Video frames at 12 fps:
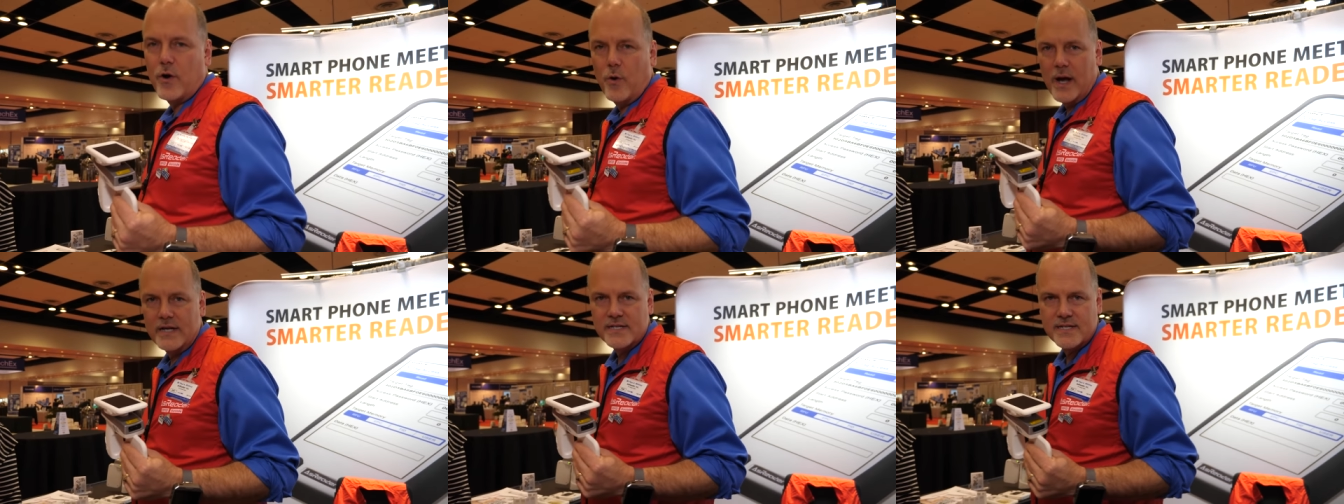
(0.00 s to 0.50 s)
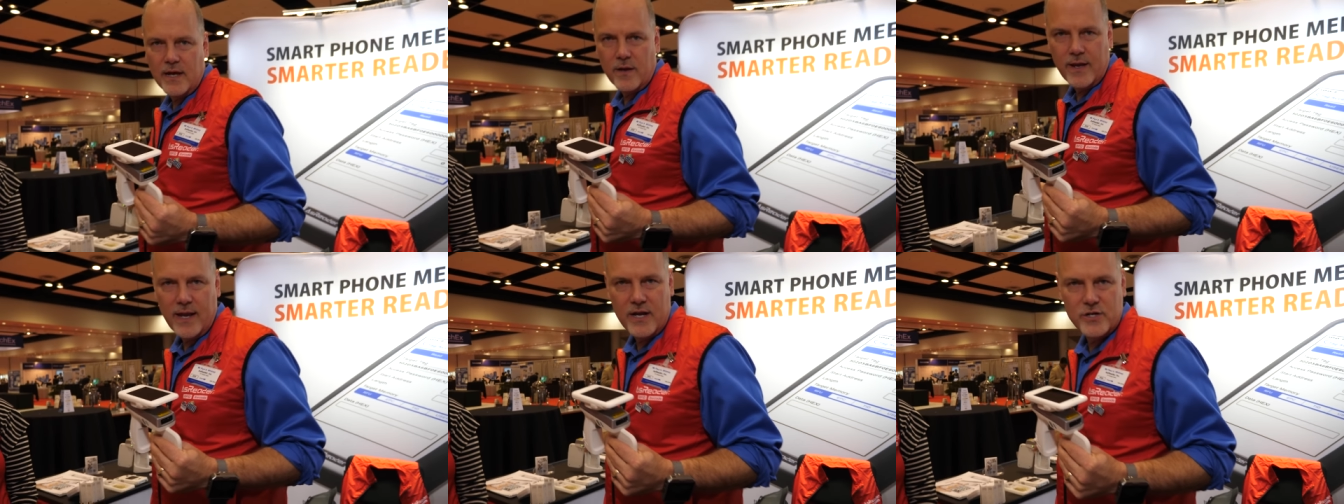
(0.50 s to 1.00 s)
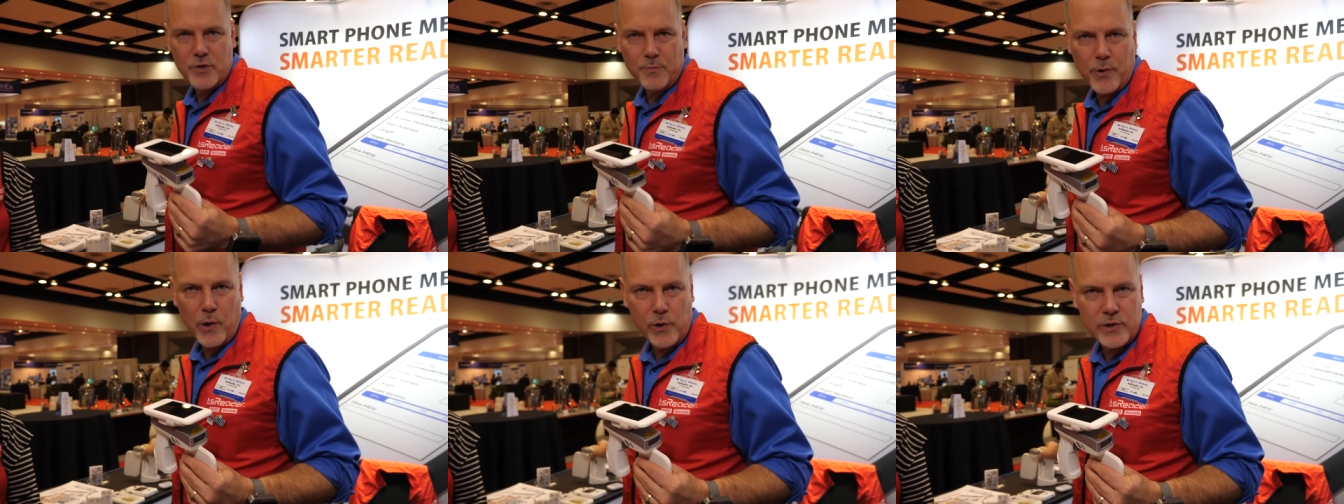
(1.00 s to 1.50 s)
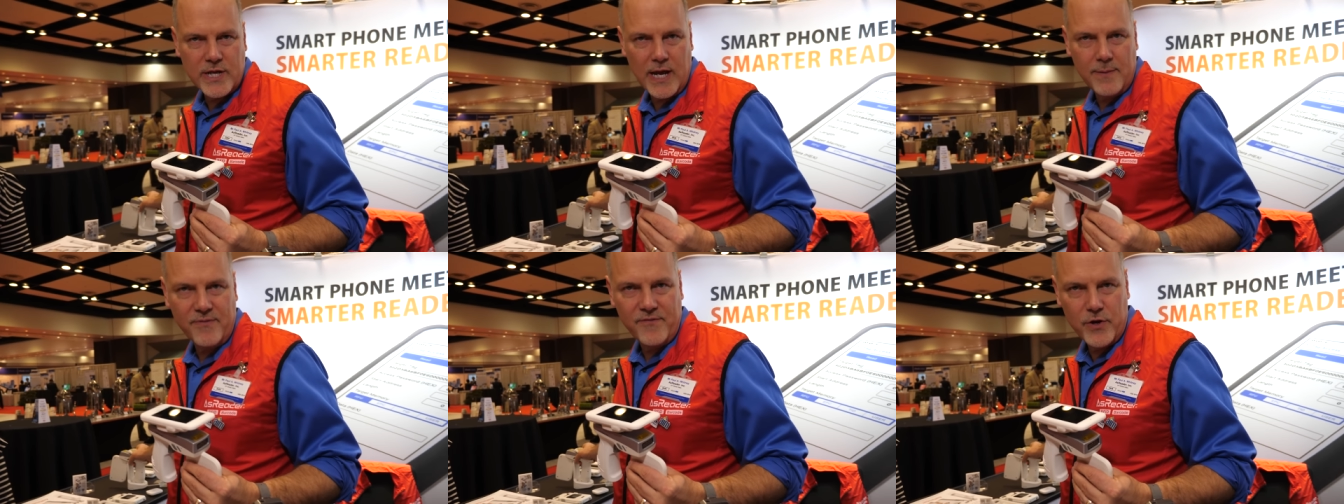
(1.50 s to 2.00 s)
requests that here's a
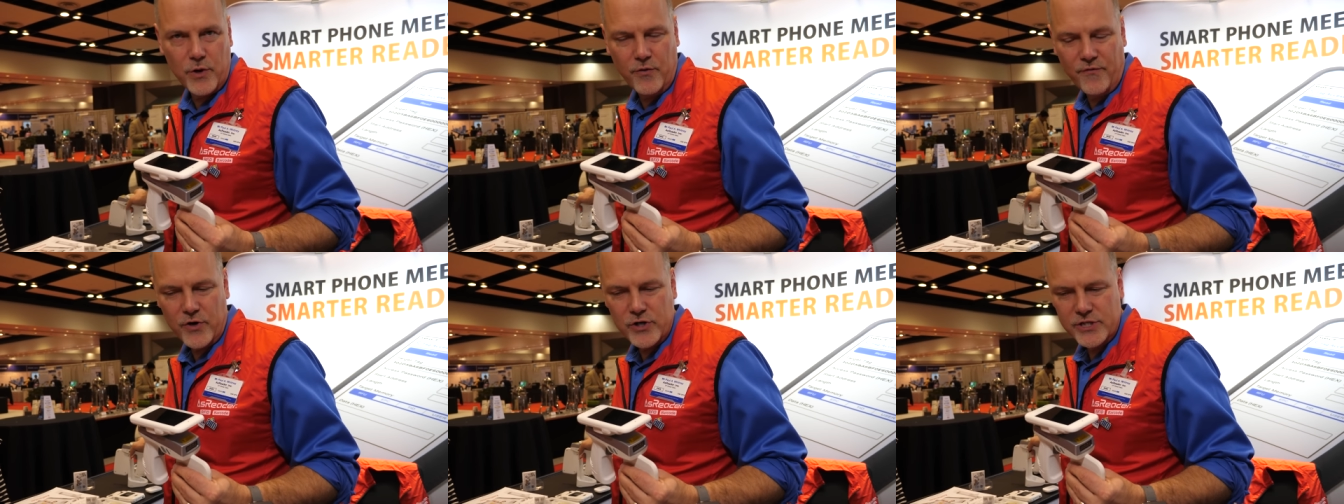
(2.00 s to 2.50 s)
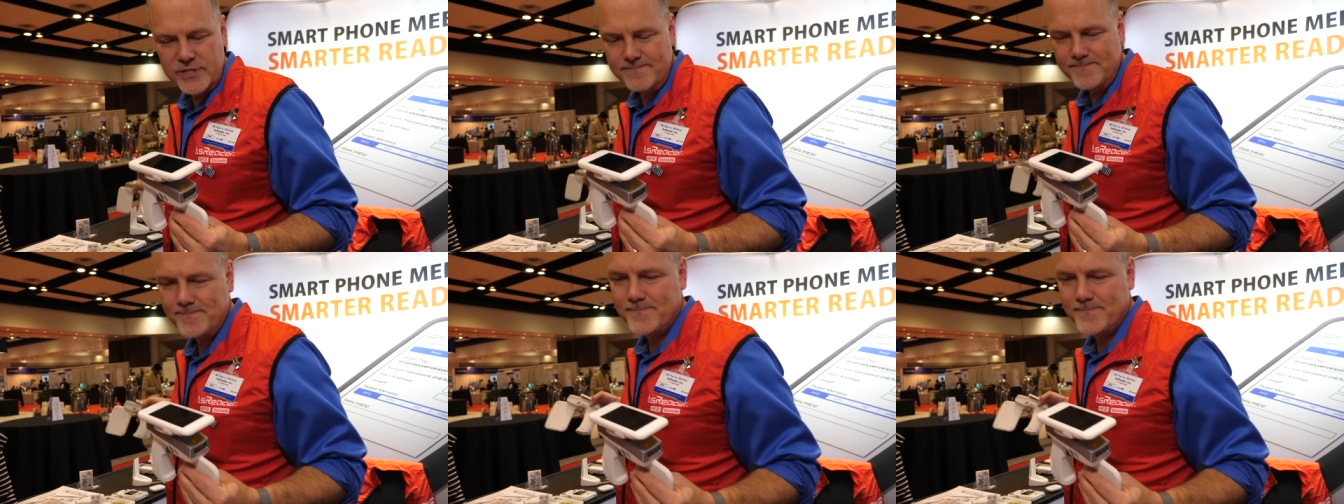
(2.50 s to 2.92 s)
prototype of a new version.